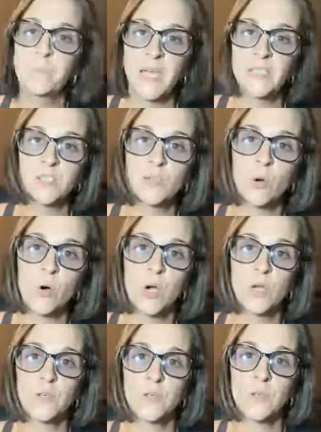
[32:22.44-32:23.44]
Based
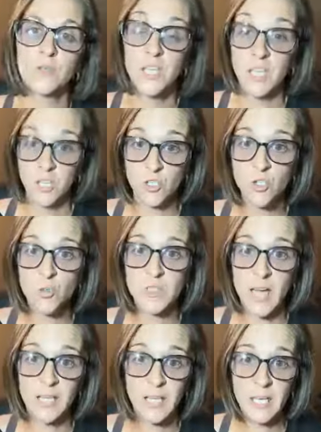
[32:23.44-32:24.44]
on the
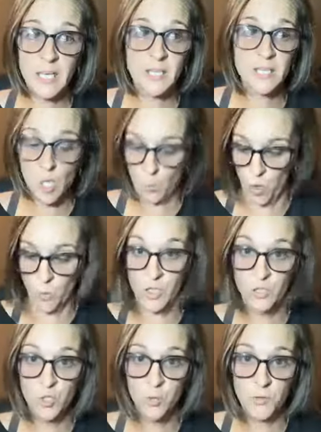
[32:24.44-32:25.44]
issues at hand and what
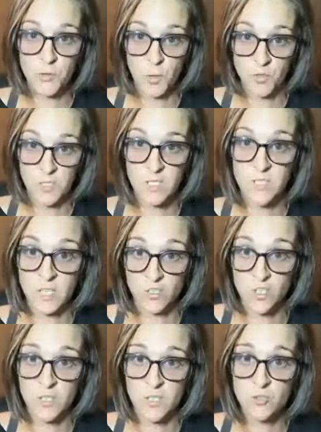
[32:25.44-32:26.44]
we do with those
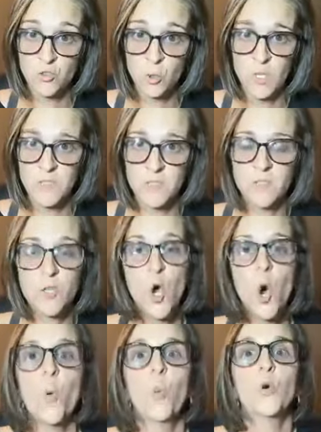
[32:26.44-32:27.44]
decisions and choices
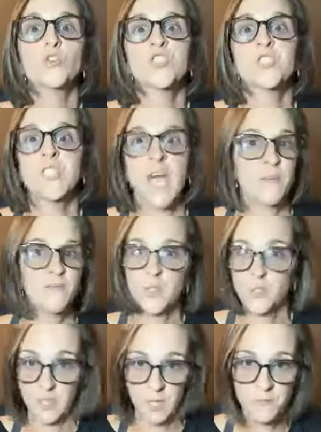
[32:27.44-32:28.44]
will
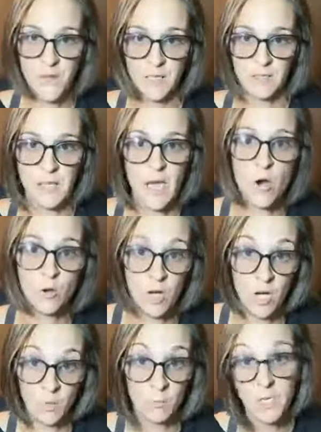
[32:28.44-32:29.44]
definitely affect the
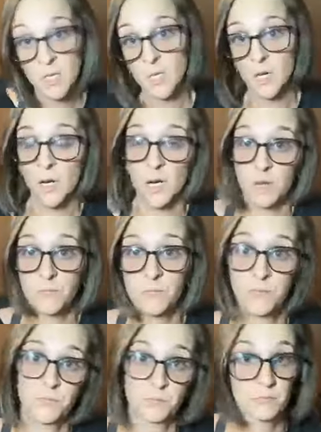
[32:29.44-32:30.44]
outcome
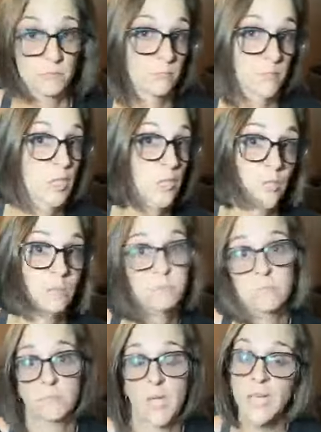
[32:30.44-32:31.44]
of, you
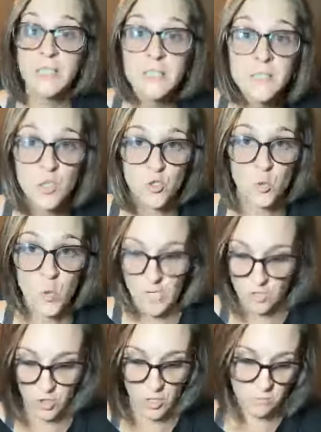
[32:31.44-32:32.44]
know, any
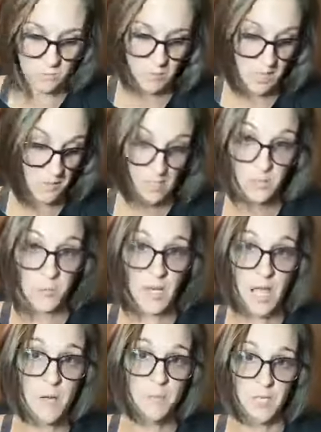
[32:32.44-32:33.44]
situation, because that's
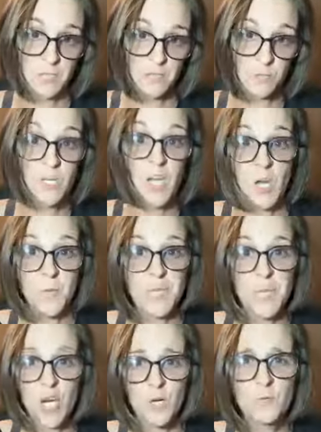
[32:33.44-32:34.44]
what happens. We got to
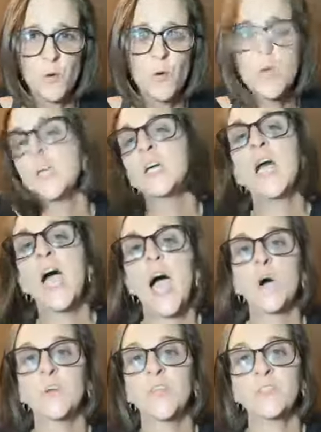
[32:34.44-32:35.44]
be careful
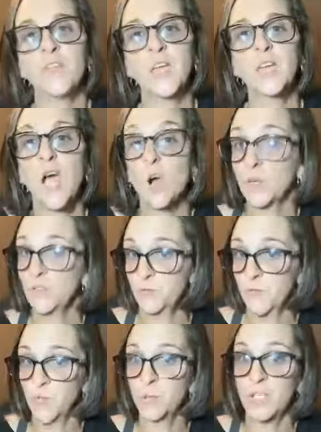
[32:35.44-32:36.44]
how we think, how we
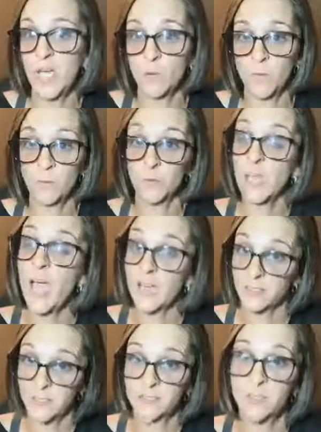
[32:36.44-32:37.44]
feel, and how we
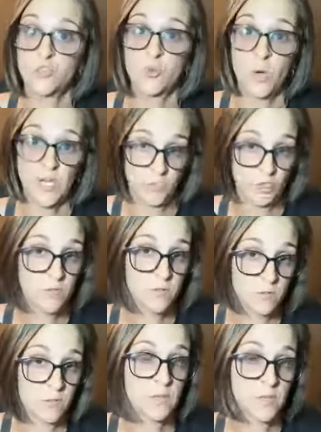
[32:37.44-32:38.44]
react to
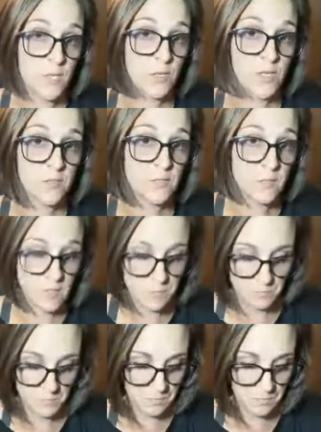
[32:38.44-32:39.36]
situations. Seriously.